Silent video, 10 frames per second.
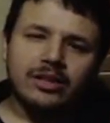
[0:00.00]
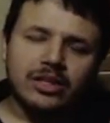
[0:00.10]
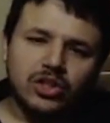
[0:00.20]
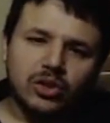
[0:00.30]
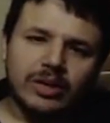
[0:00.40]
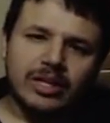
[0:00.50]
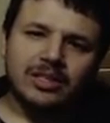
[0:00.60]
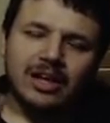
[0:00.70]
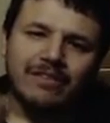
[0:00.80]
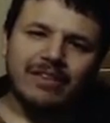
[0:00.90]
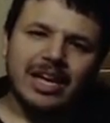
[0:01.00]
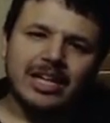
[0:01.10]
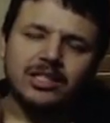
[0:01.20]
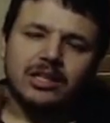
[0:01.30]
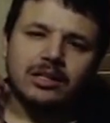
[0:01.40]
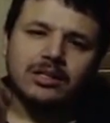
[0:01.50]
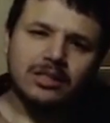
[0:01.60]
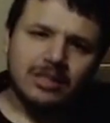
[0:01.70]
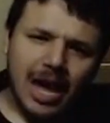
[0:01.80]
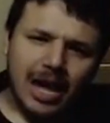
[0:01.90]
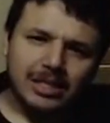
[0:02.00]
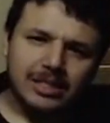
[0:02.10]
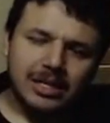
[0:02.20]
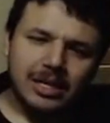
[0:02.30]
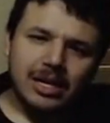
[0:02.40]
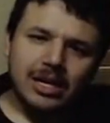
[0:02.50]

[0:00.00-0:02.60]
the juries of each state